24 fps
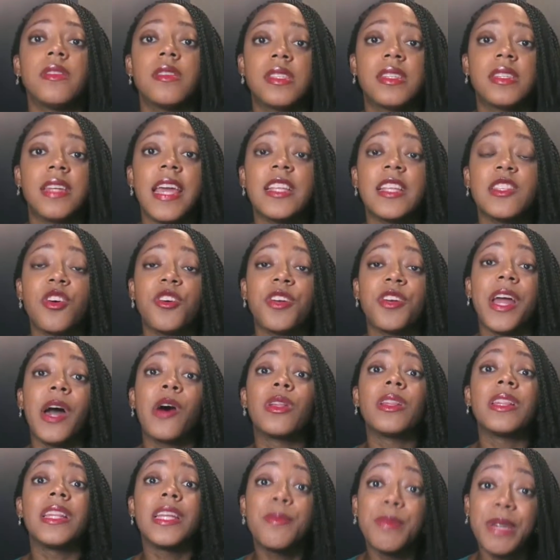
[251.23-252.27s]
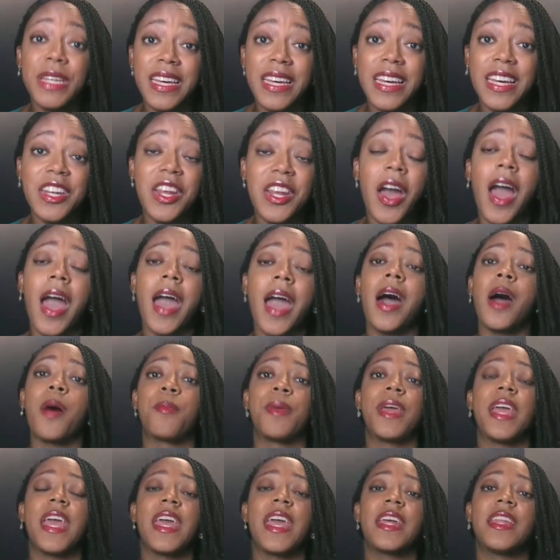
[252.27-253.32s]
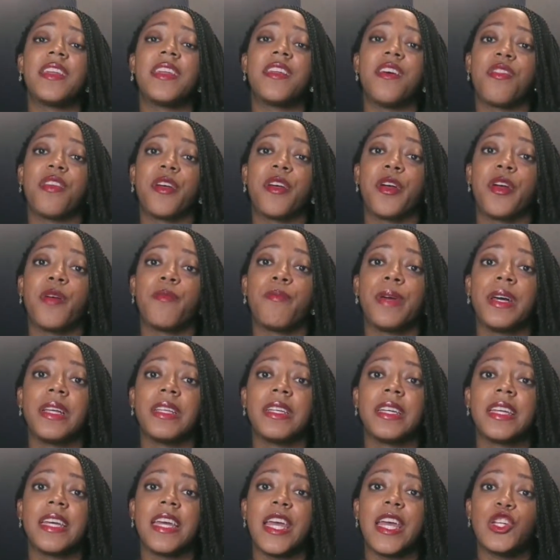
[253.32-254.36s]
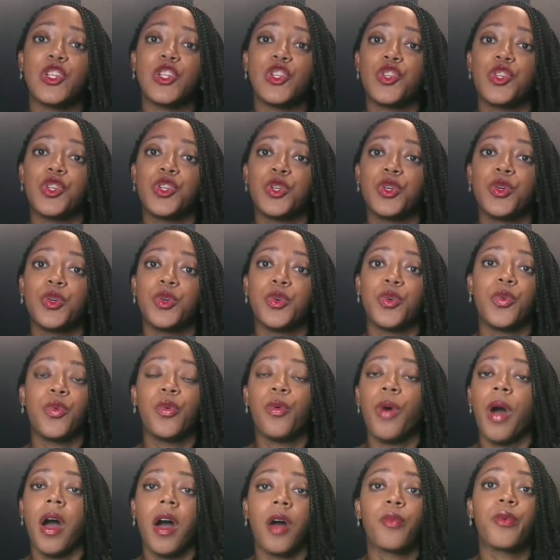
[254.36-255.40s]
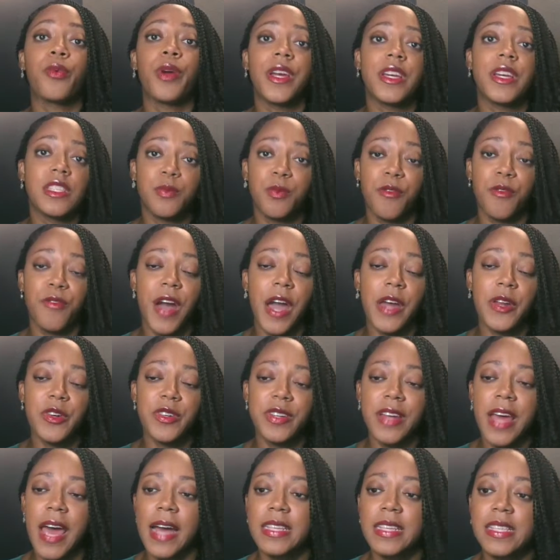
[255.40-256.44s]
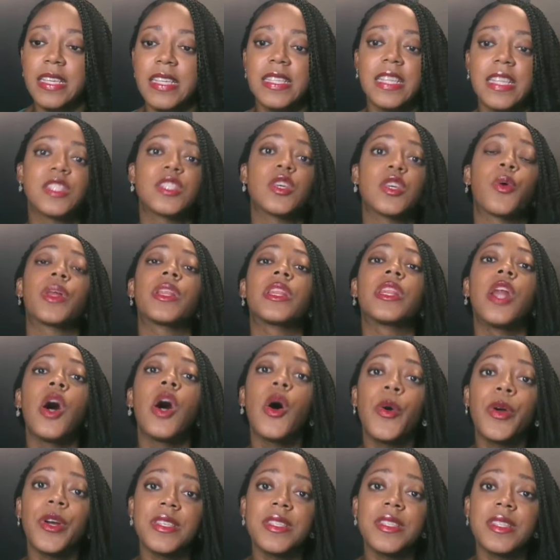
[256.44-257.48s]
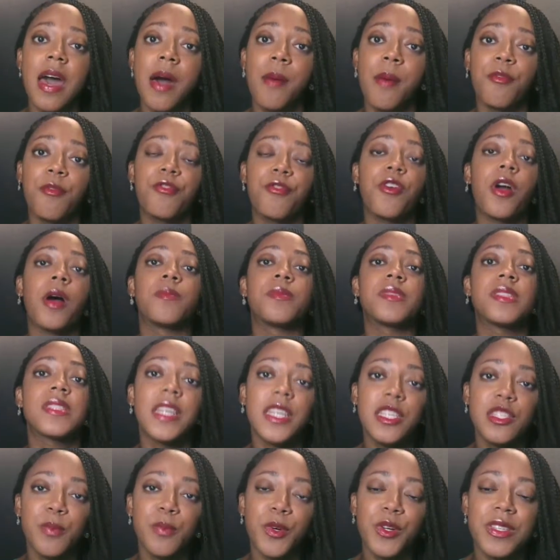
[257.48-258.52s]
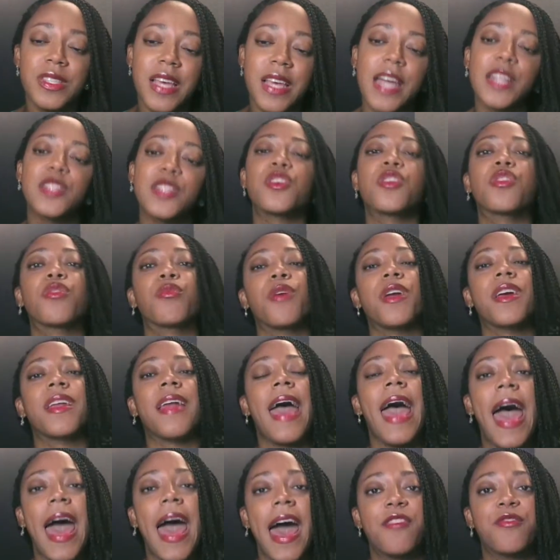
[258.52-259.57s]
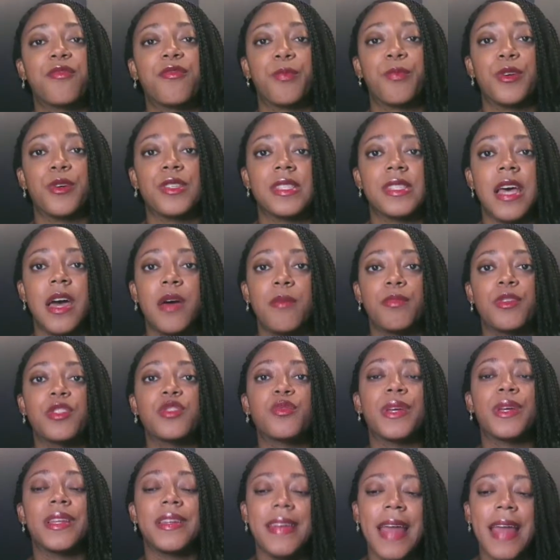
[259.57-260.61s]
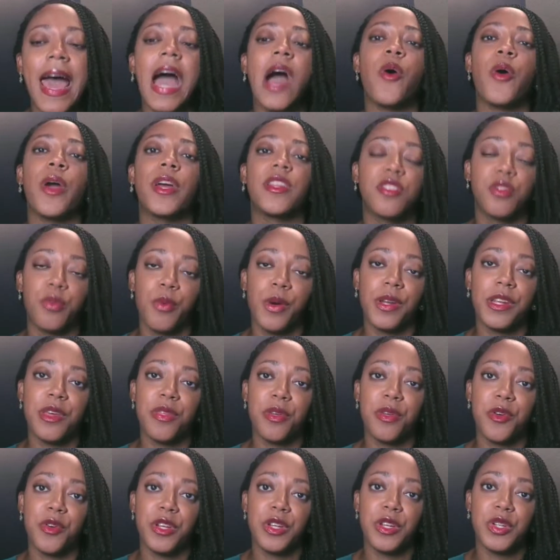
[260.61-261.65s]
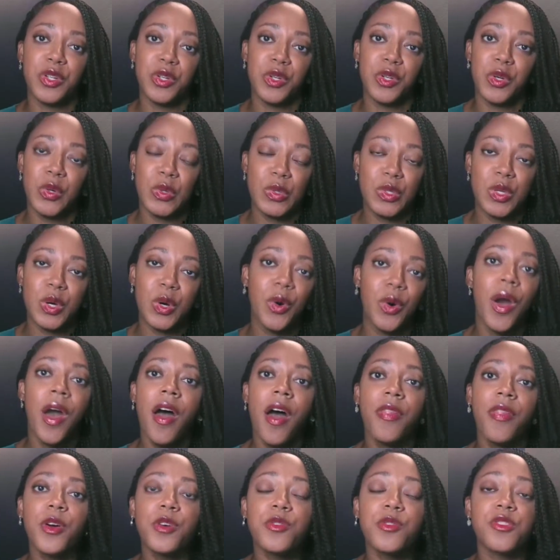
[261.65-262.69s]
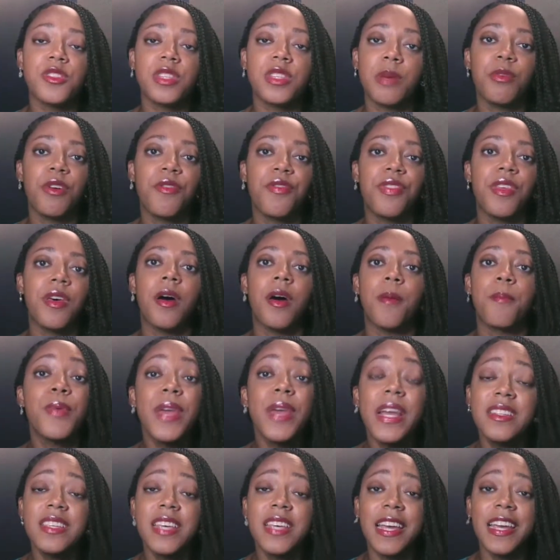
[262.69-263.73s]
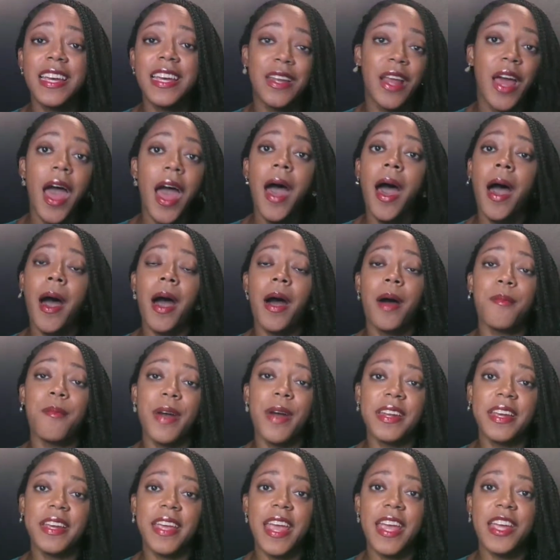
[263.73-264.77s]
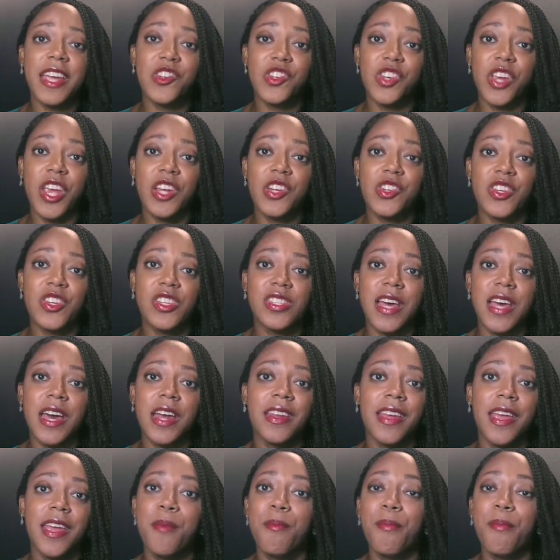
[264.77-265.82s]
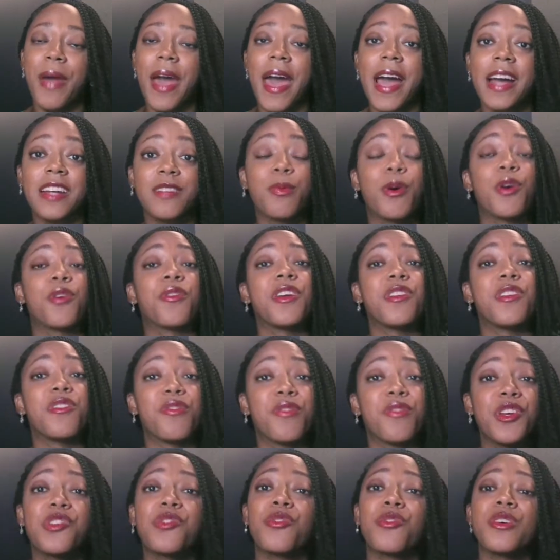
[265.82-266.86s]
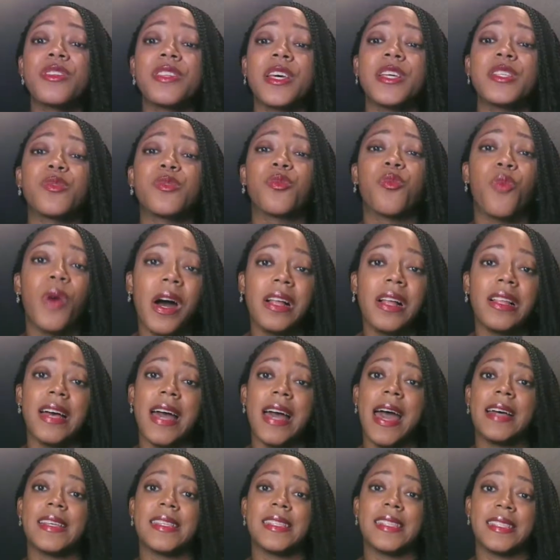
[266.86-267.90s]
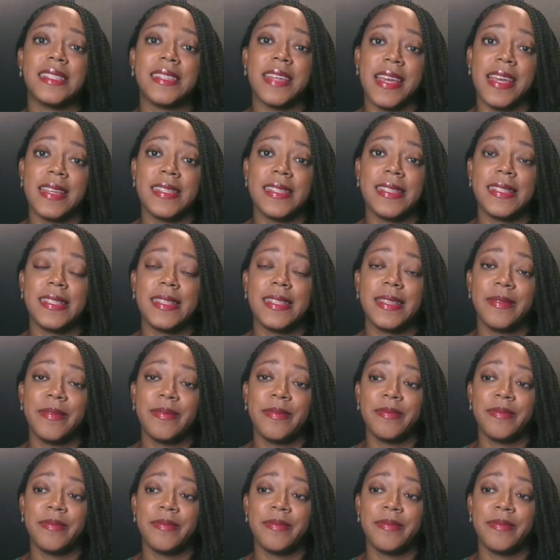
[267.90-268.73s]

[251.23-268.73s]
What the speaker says: states are now limited in their ability to raise provider taxes. And so it lowers them from 6% to 3.5% between now and 2032. So those are some of the big ticket Medicaid changes that impact both individuals as well as states.